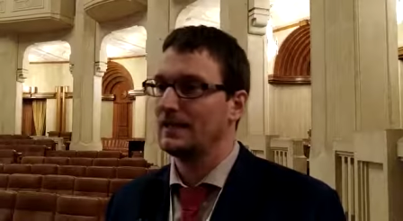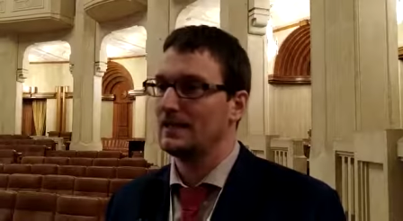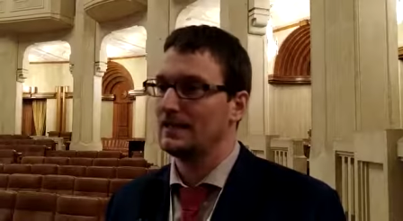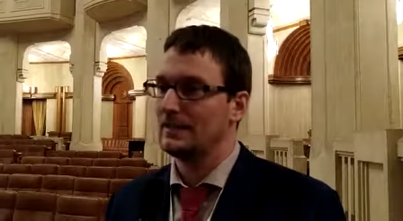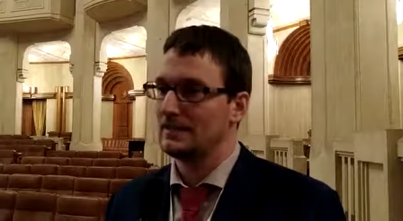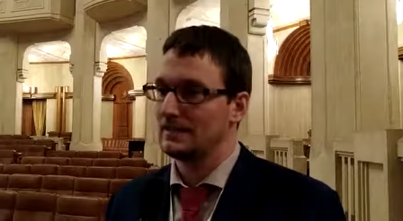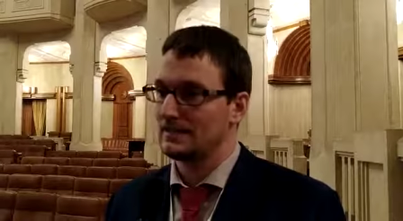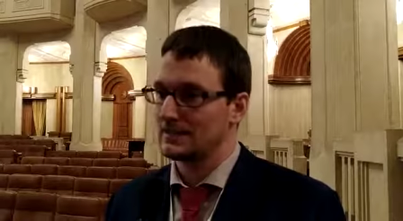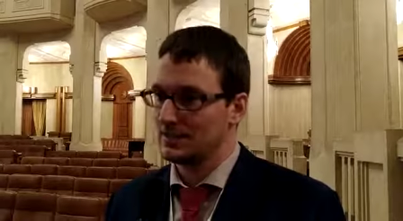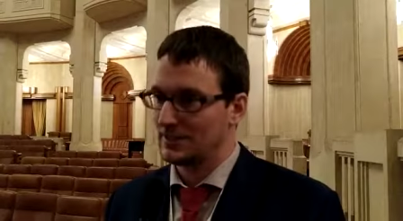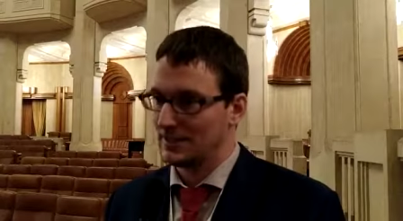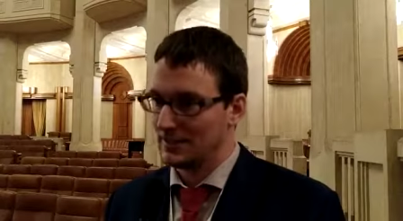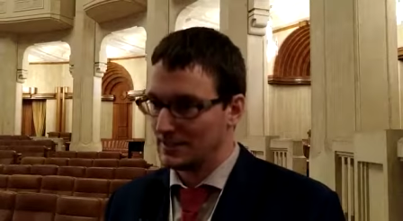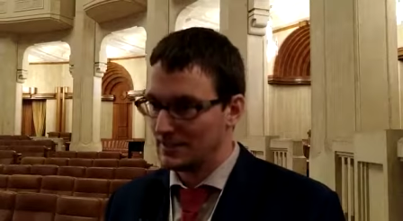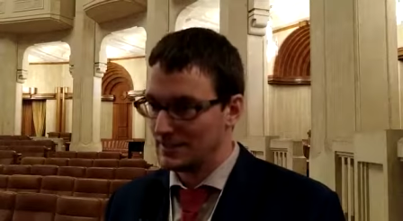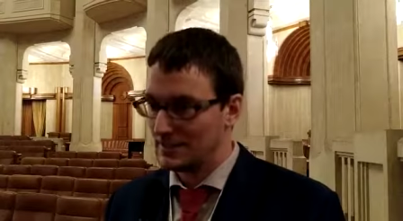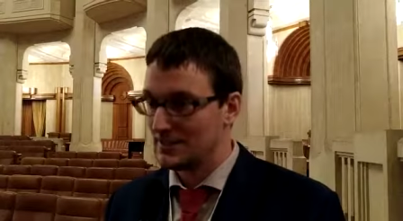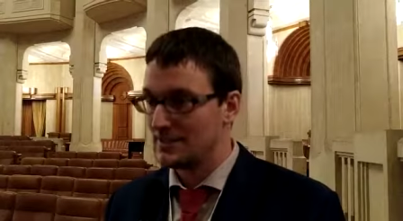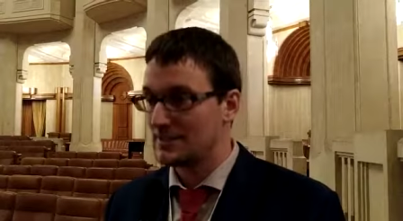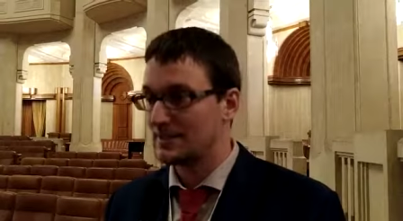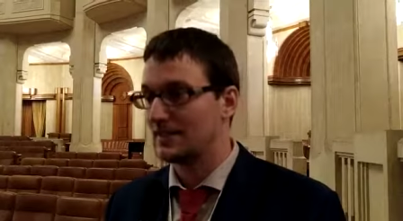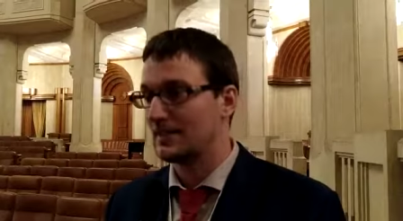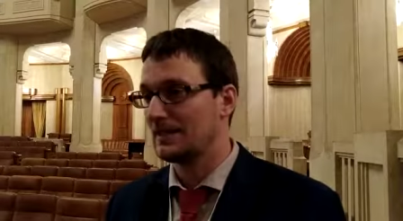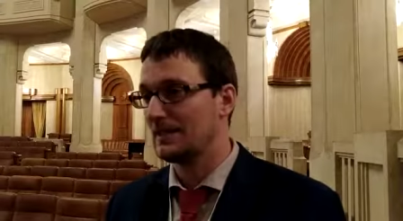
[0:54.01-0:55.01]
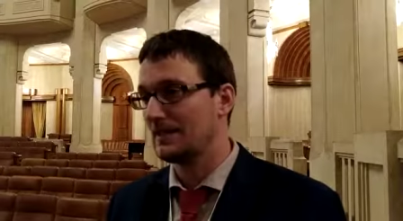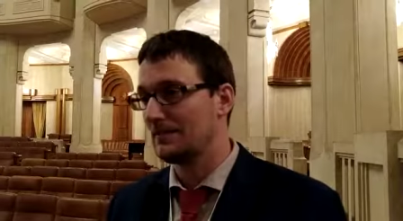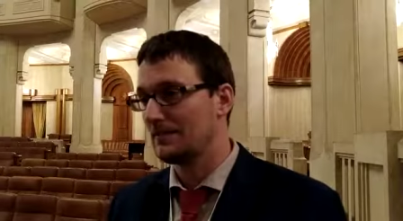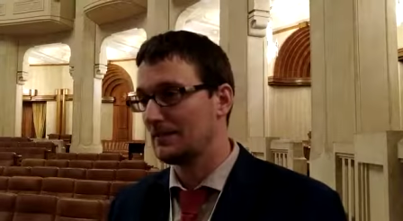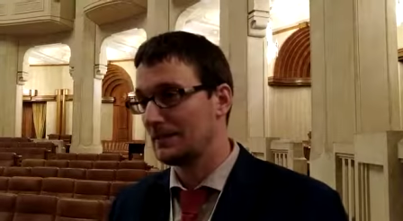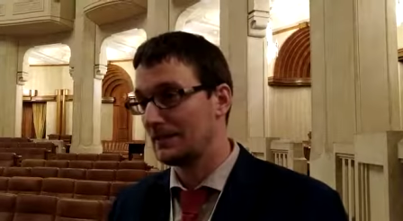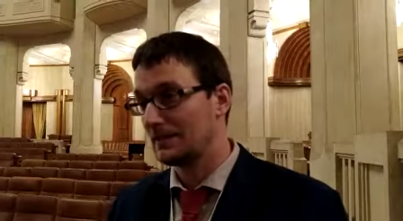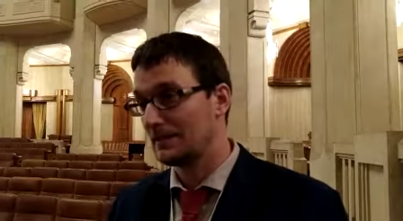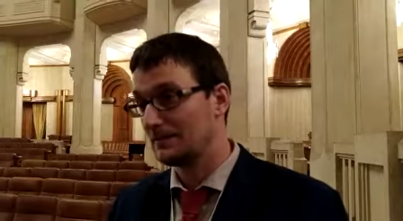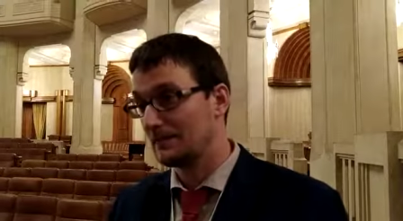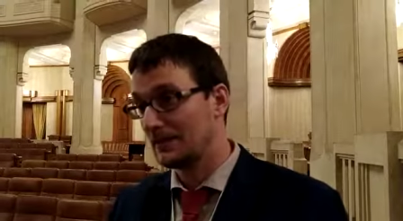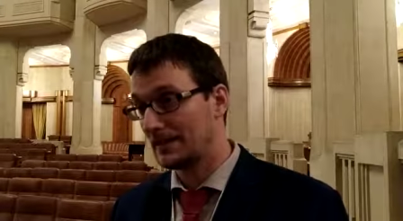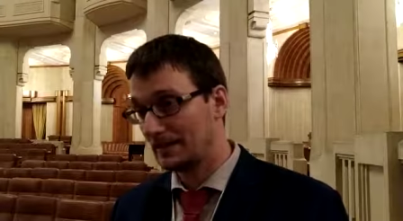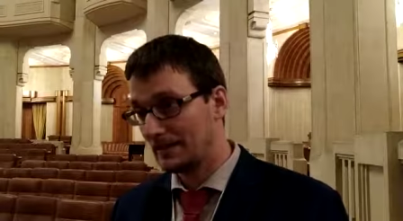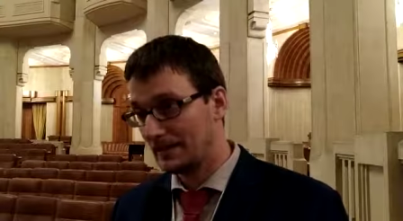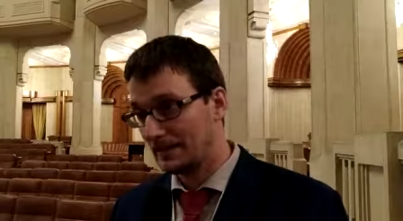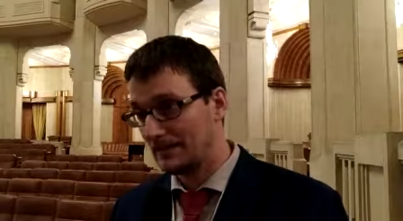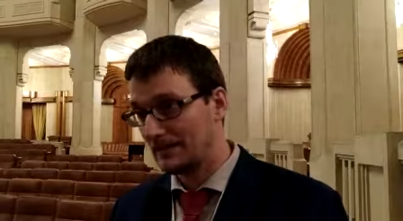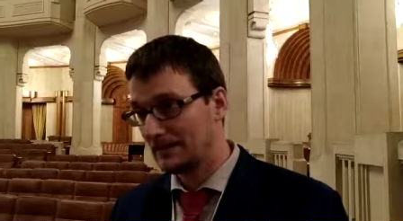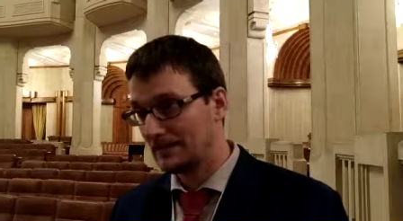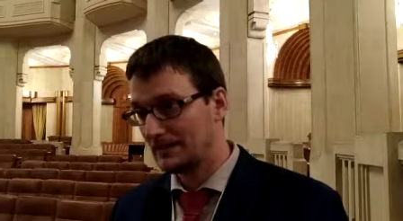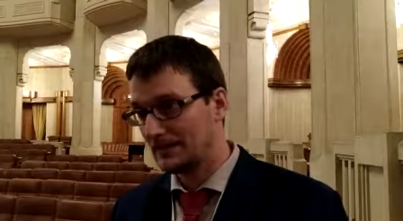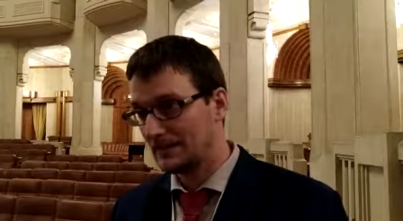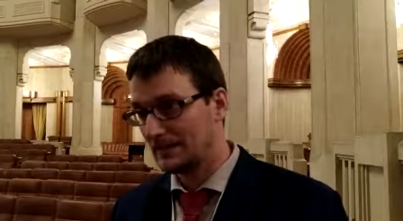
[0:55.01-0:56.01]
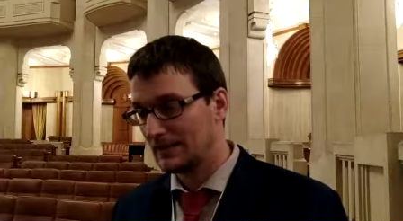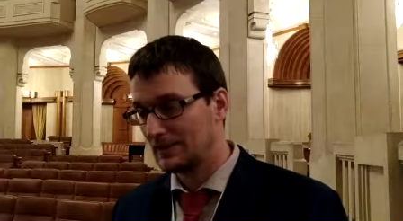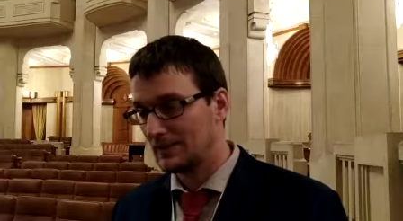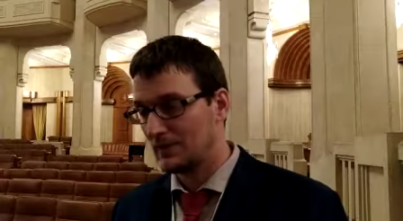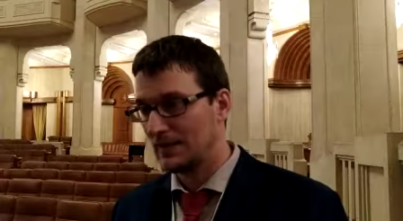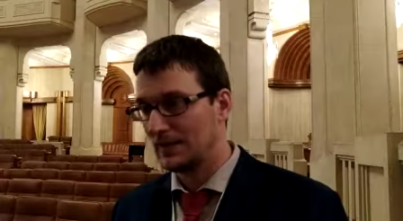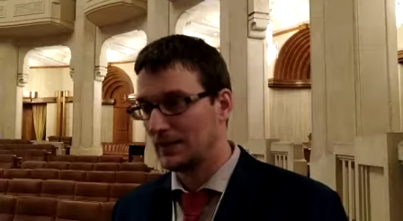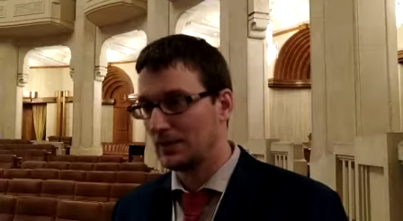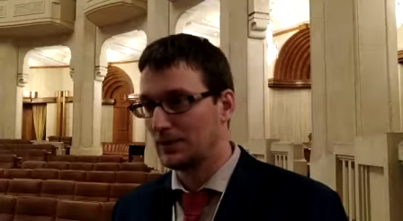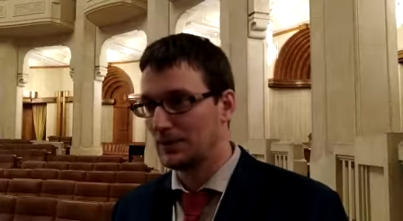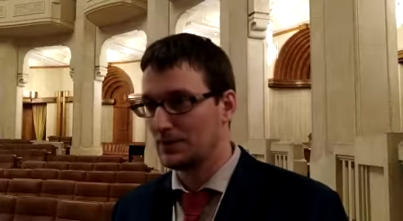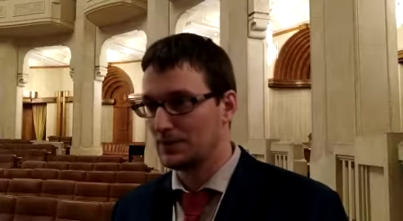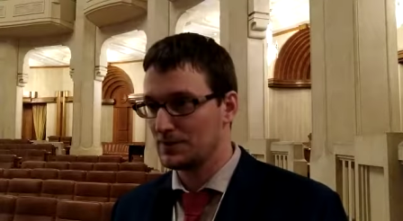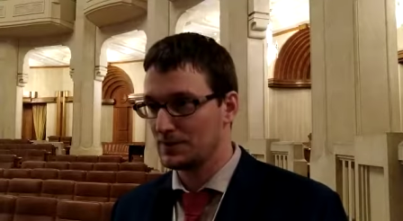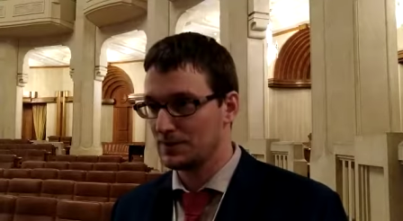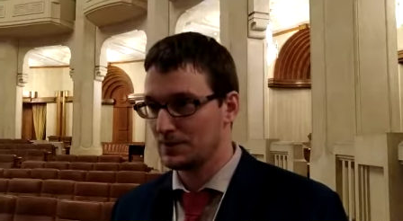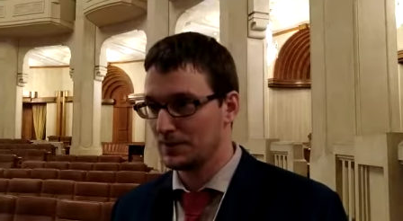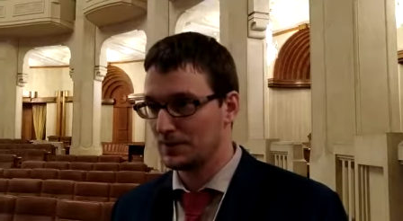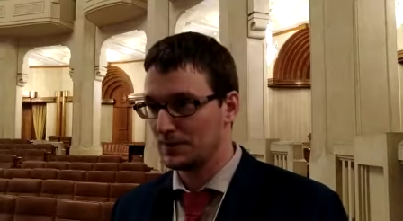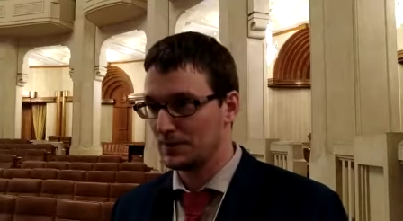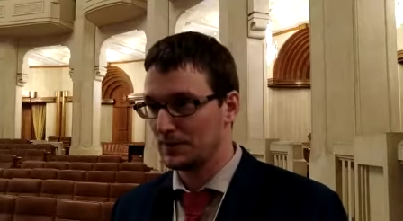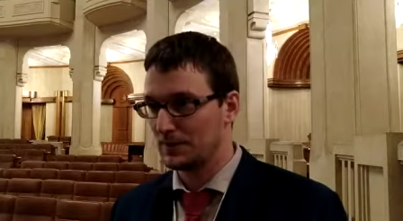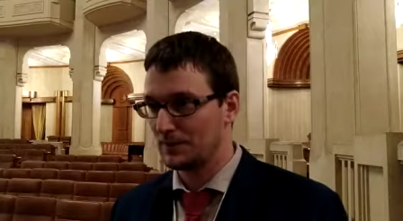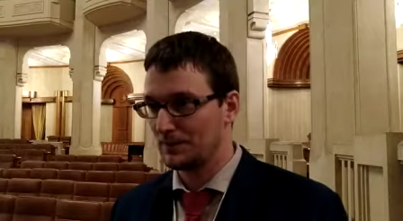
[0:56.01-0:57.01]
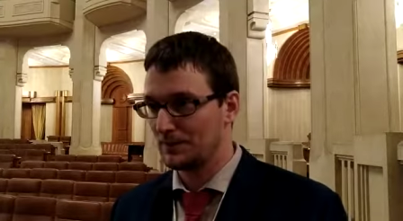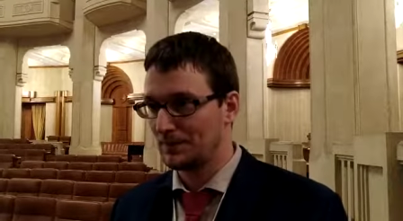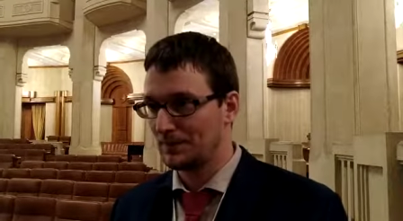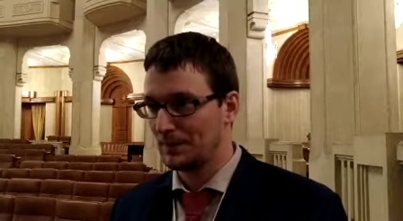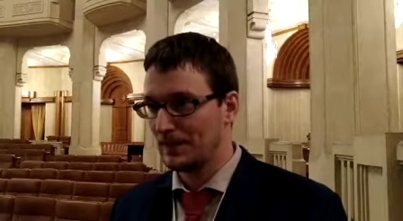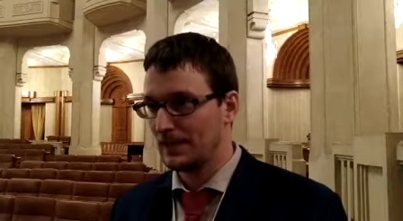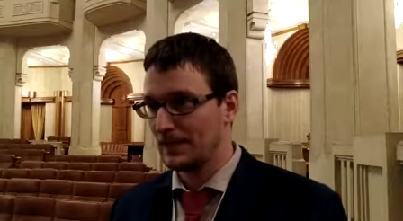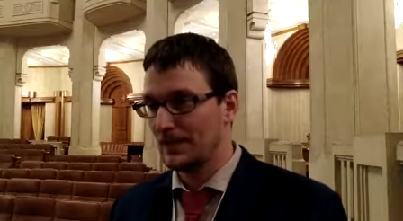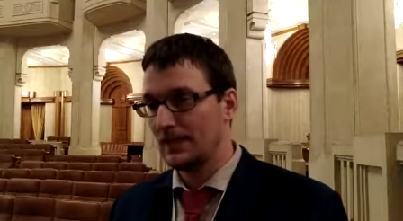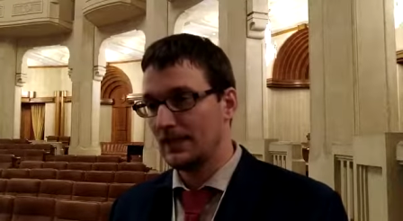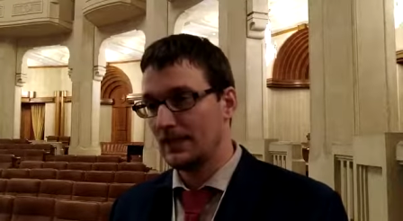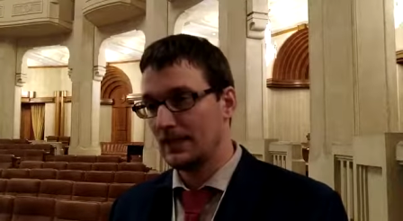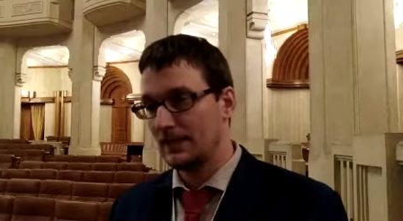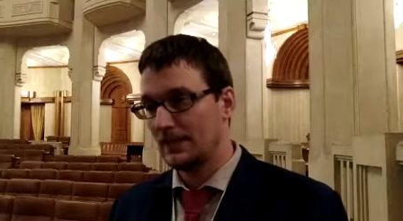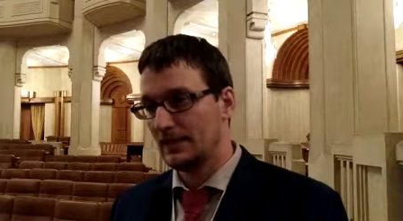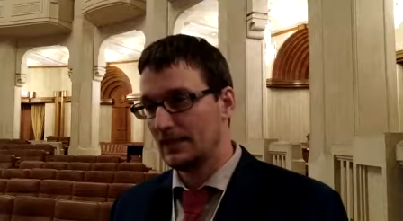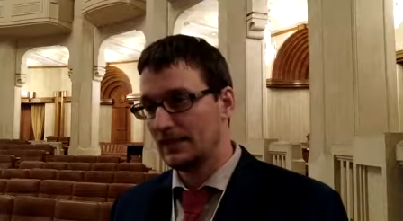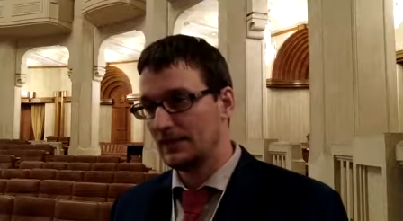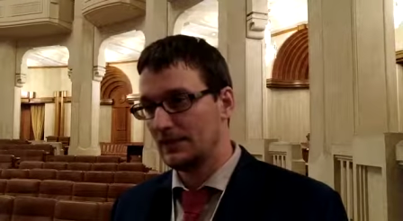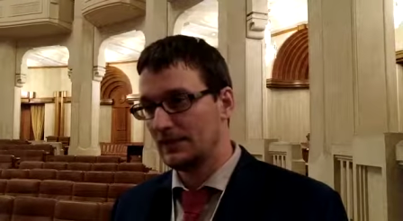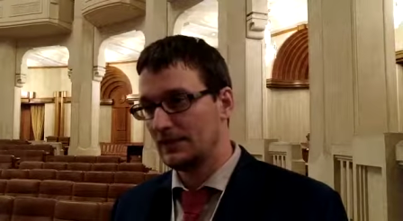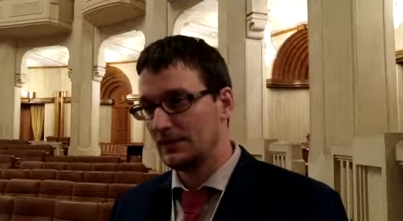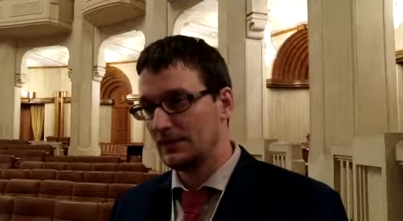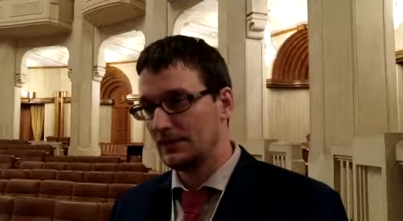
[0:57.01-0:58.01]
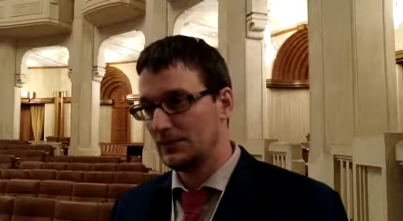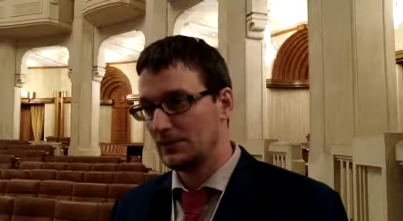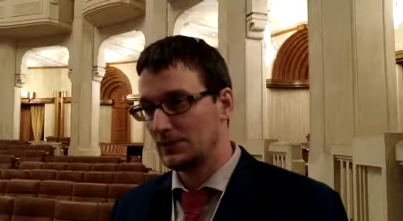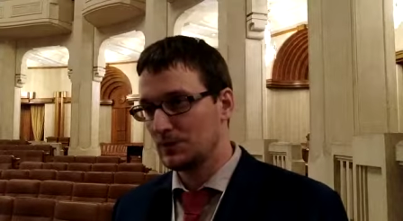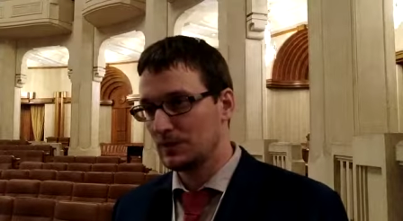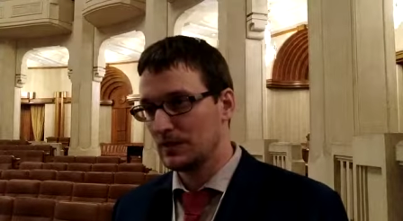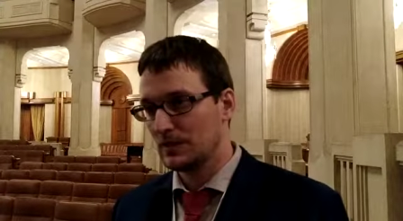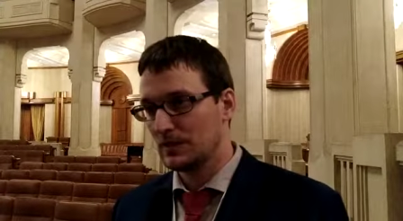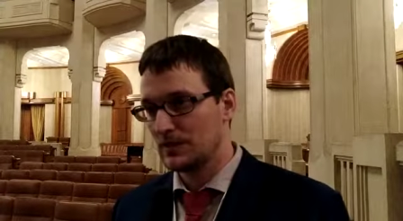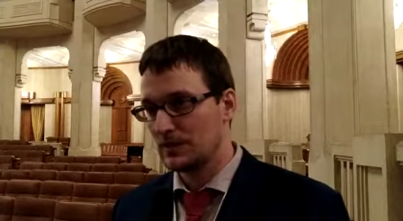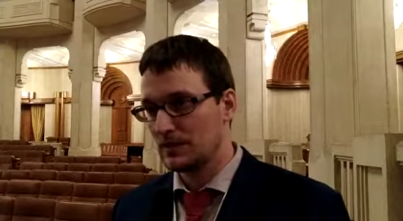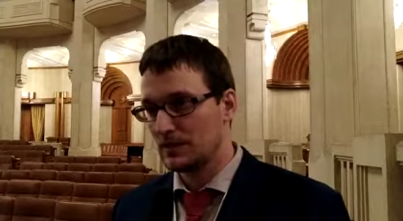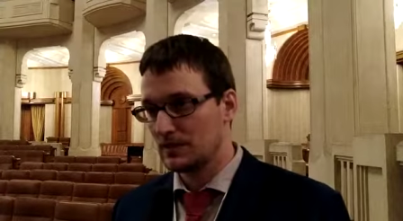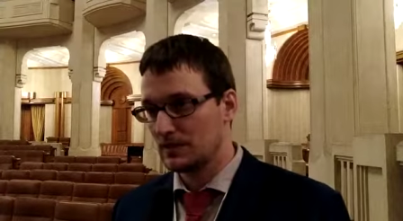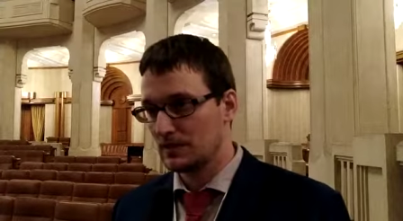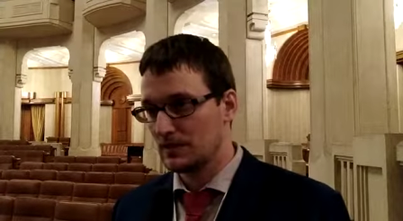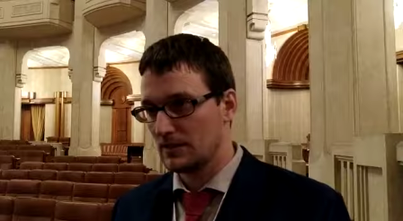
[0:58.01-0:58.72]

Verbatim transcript: uh, Chinese and American market and we are also uh, using the,